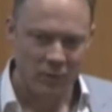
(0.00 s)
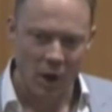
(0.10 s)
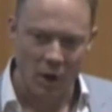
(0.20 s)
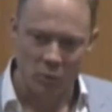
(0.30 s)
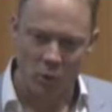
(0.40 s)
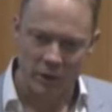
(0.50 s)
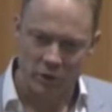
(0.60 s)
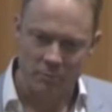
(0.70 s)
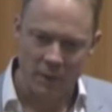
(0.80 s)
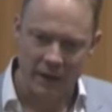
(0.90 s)
on what
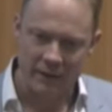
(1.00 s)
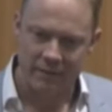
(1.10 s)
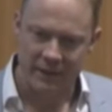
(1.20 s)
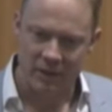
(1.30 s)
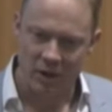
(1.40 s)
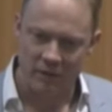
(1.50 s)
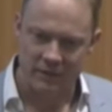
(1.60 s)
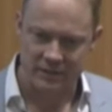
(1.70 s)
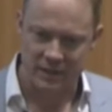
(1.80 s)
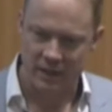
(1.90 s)
you might think of
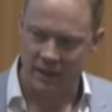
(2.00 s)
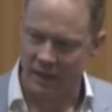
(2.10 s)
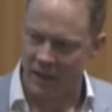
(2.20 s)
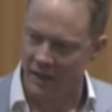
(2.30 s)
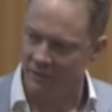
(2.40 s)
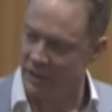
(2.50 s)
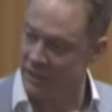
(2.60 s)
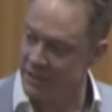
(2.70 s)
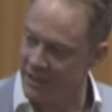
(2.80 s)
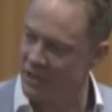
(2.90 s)
as a kind of
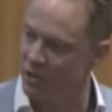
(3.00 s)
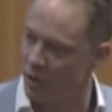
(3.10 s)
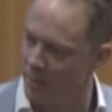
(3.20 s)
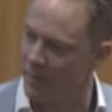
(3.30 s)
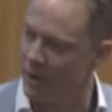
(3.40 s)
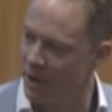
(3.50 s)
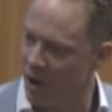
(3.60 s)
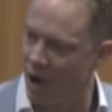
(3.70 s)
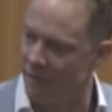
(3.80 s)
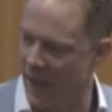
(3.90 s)
continuum
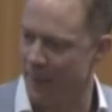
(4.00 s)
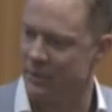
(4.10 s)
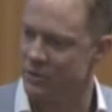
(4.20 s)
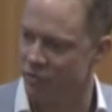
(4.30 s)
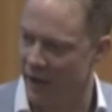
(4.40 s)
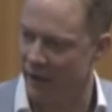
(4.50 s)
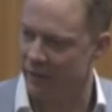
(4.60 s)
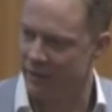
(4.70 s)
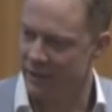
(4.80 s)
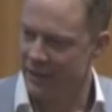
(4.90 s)
of habit
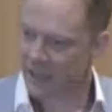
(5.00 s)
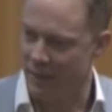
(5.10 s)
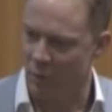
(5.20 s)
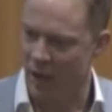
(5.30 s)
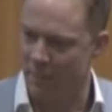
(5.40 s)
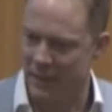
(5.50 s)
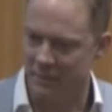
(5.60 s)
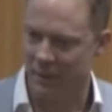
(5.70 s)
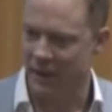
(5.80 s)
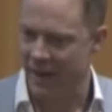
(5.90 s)
strength. And what I
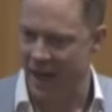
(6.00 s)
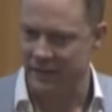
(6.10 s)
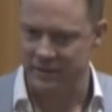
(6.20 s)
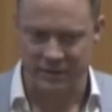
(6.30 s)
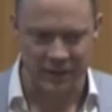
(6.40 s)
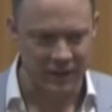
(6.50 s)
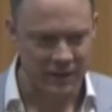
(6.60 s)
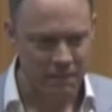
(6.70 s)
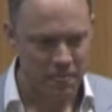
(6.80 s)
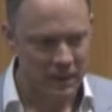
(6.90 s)
mean by that is that
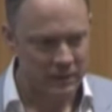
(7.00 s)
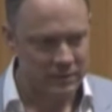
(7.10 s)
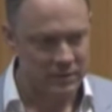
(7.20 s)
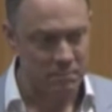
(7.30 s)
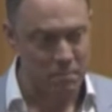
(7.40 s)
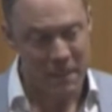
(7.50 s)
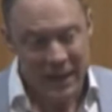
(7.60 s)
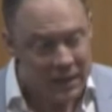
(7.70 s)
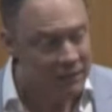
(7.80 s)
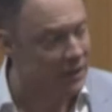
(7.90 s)

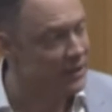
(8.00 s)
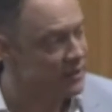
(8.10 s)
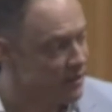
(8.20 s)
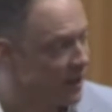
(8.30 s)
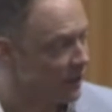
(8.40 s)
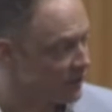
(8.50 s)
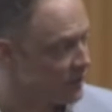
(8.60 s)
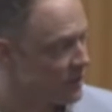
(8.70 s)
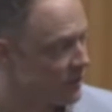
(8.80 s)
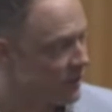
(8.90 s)
many of these
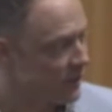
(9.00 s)
things